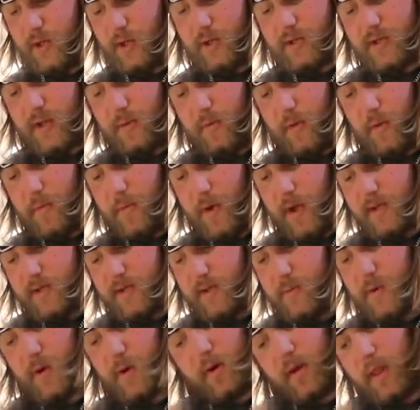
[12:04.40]
you'll stumble upon
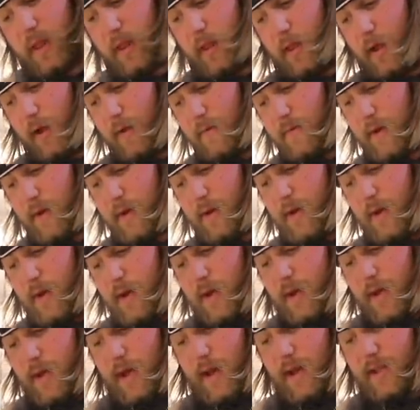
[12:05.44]
something you really love. And,
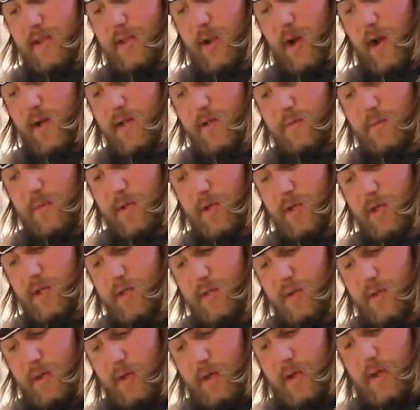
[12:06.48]
and it's awesome to
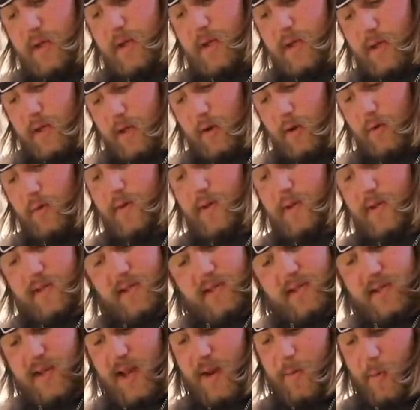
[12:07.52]
just, you know, it's
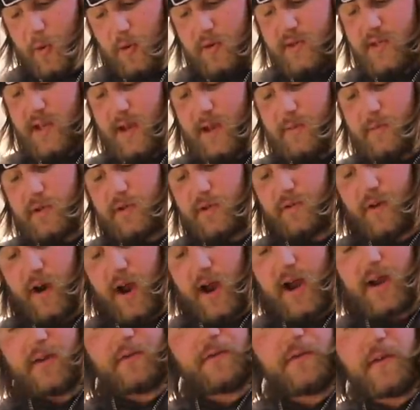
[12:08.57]
the same old same, just
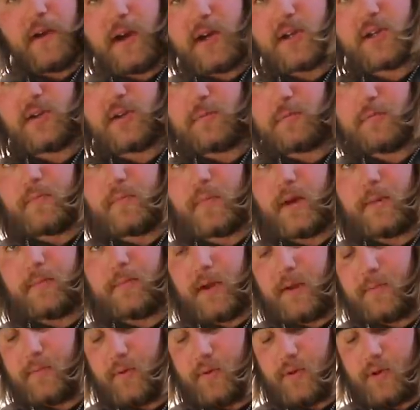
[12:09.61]
frying fish that, that
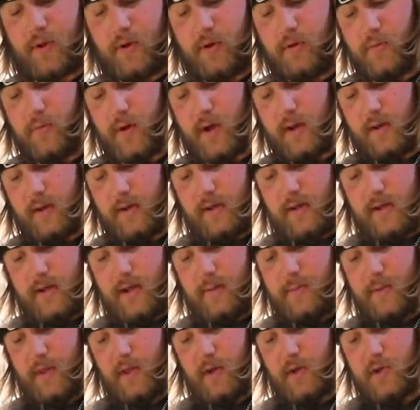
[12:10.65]
people do. But
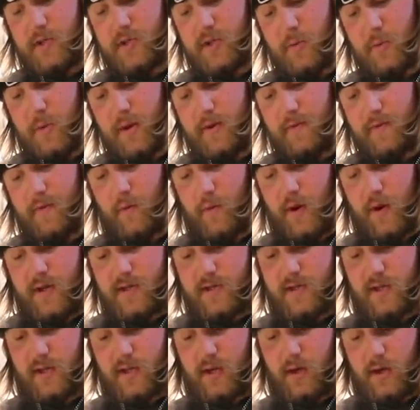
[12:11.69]
I mean, there's so many different
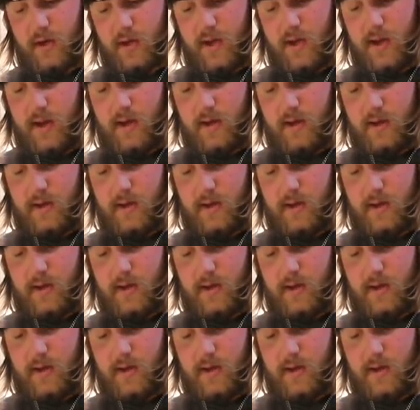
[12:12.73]
ways to cook it,